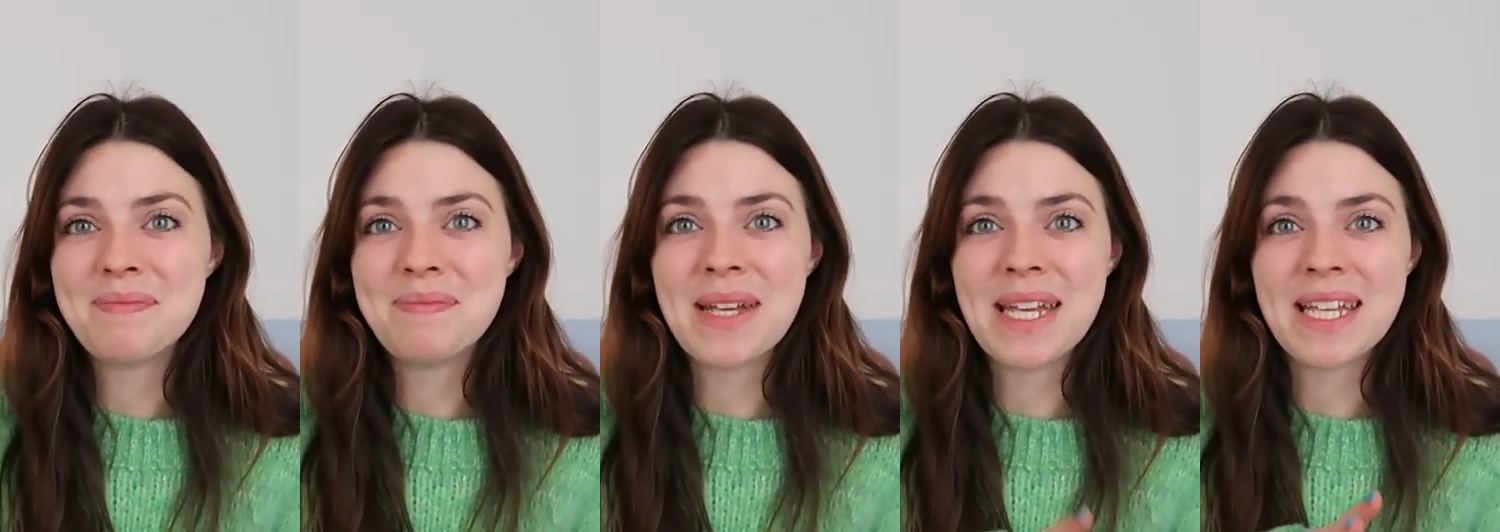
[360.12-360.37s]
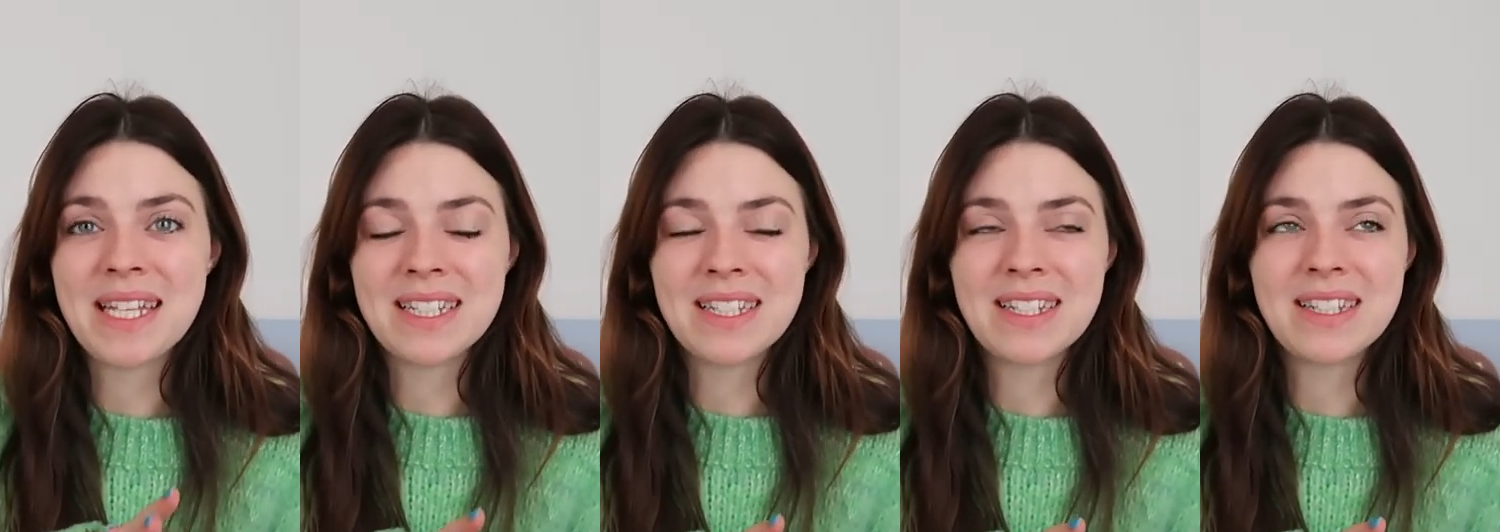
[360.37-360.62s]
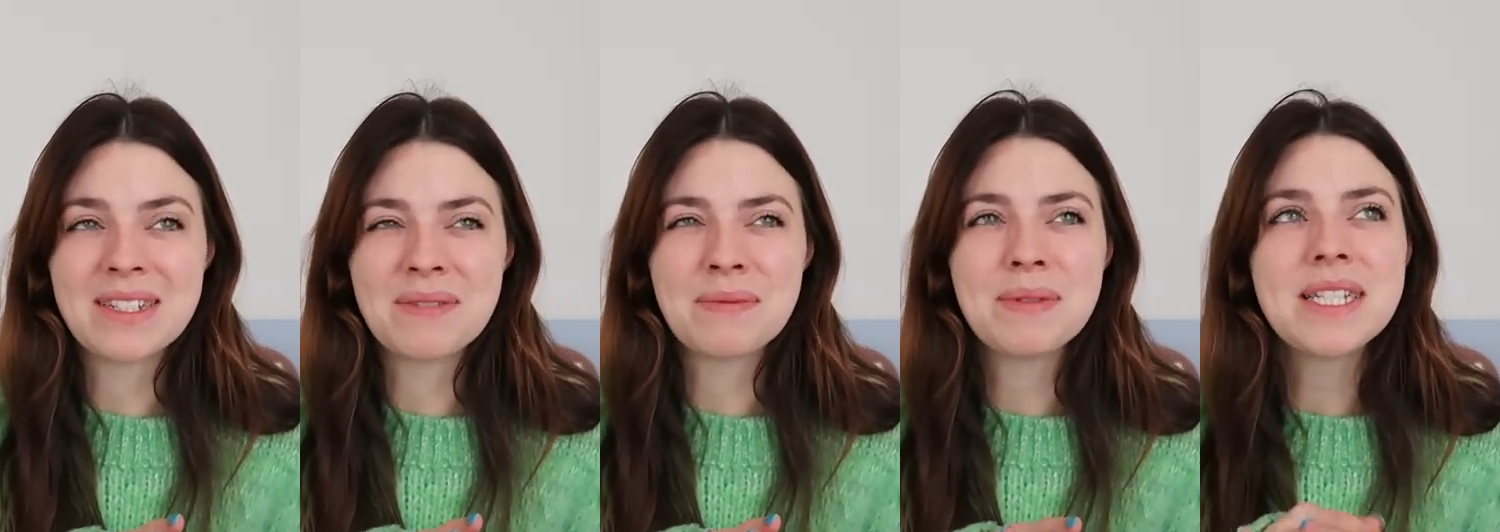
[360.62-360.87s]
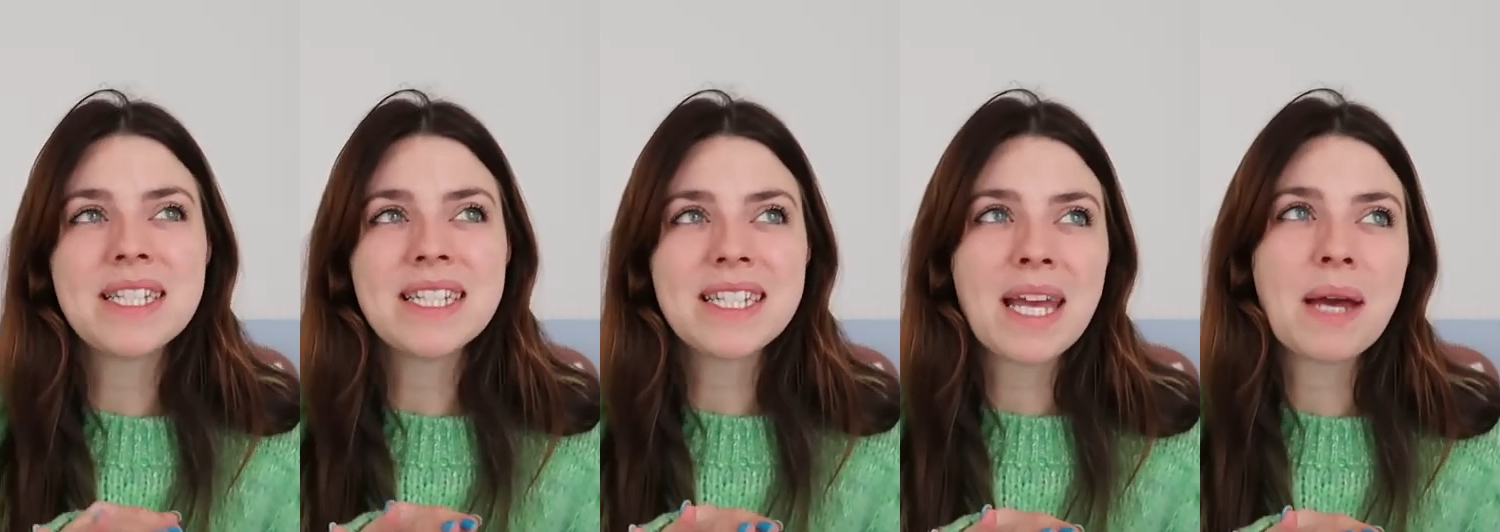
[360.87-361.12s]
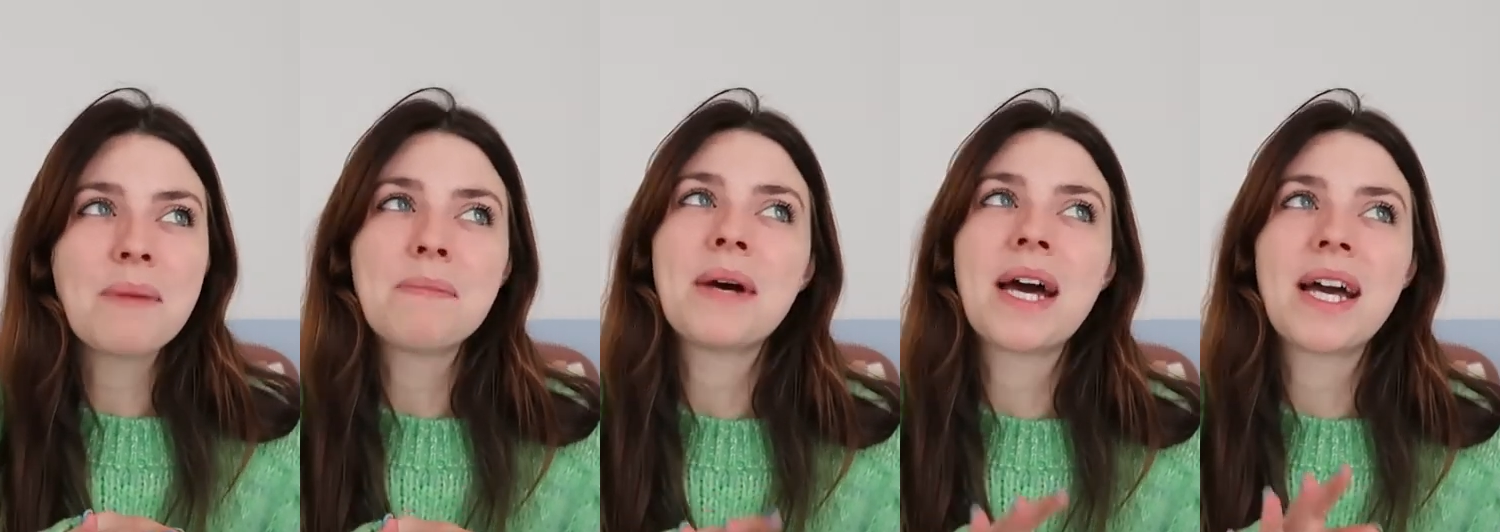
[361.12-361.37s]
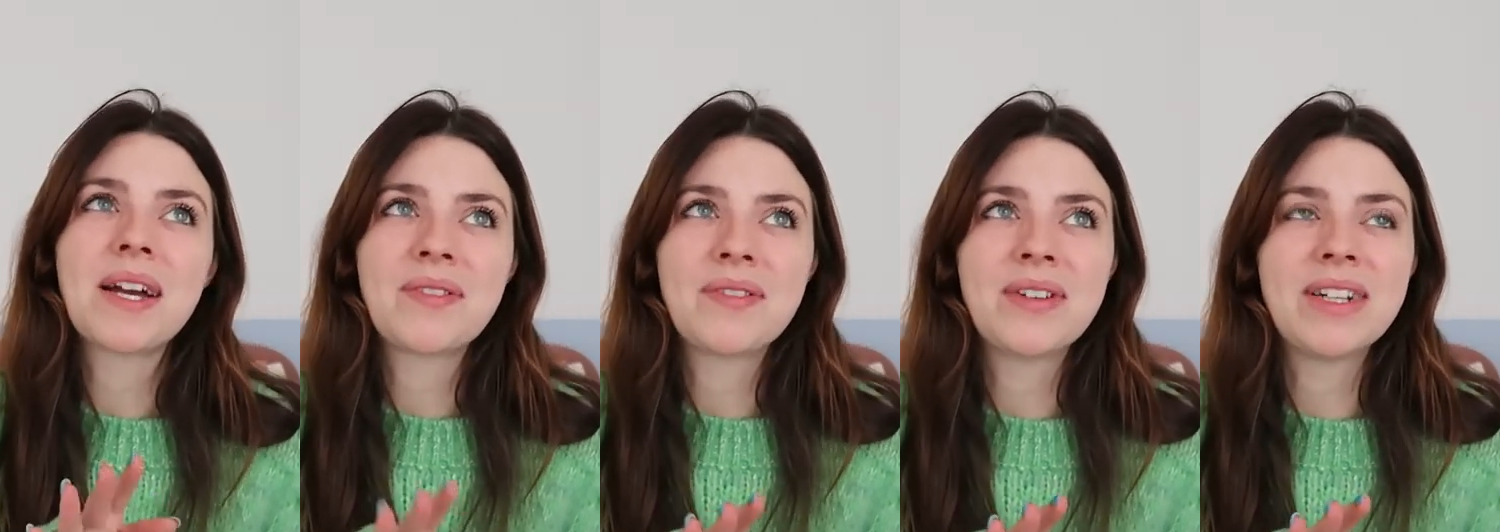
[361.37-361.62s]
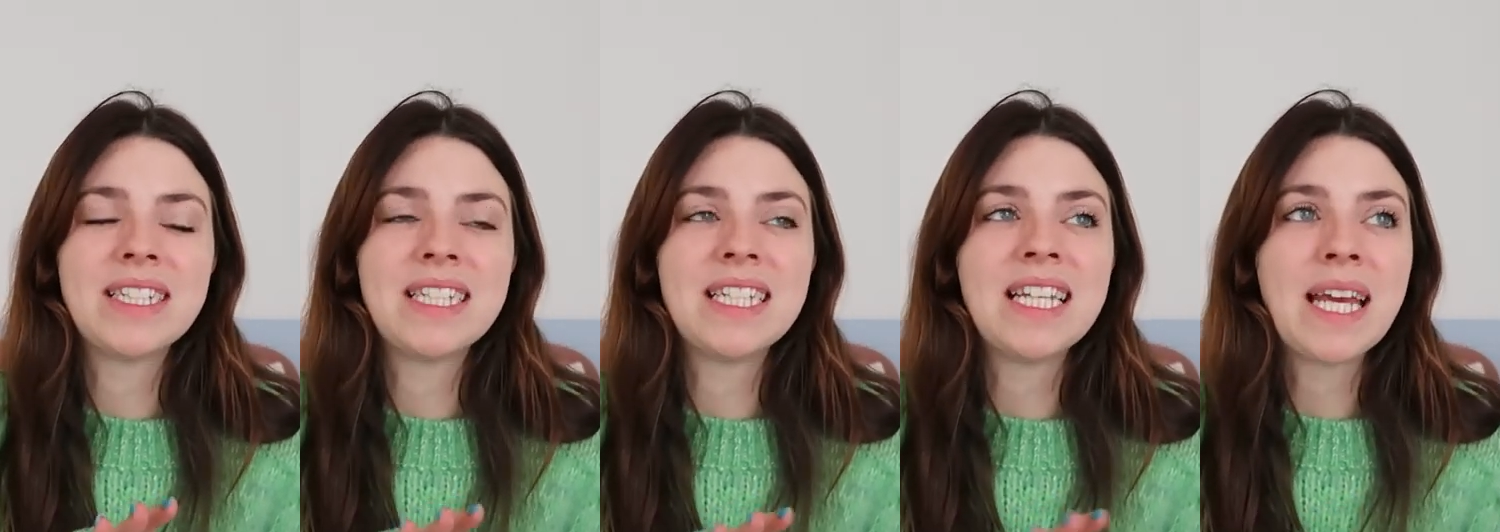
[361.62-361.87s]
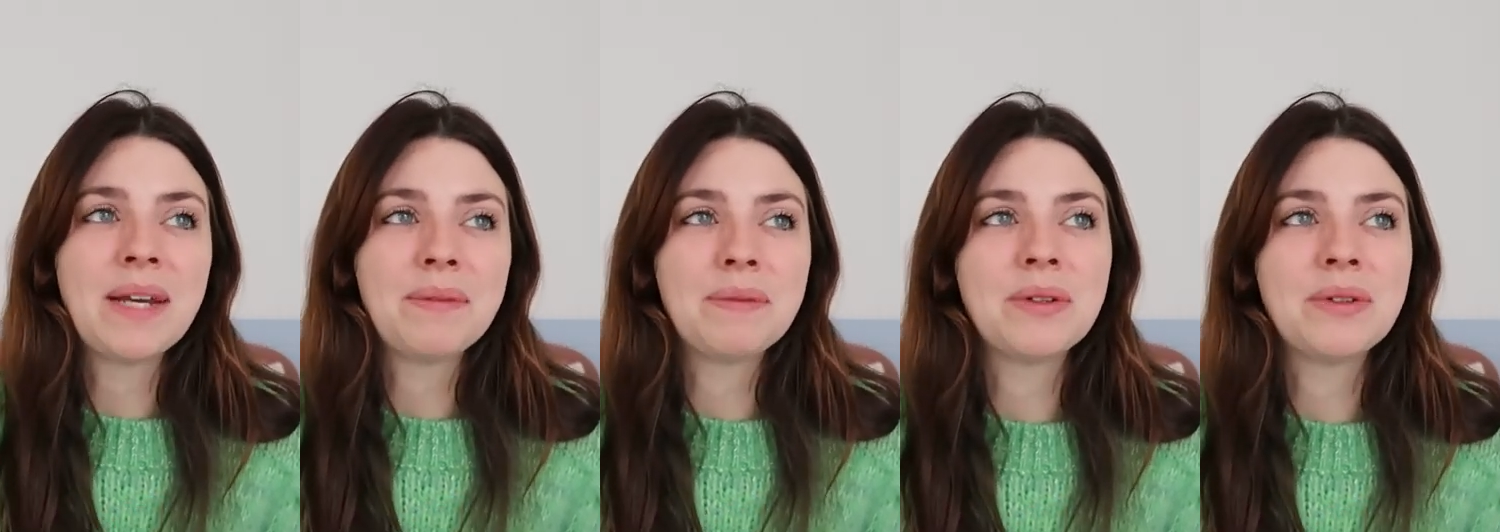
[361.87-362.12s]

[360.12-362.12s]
being in London. We did get back really late.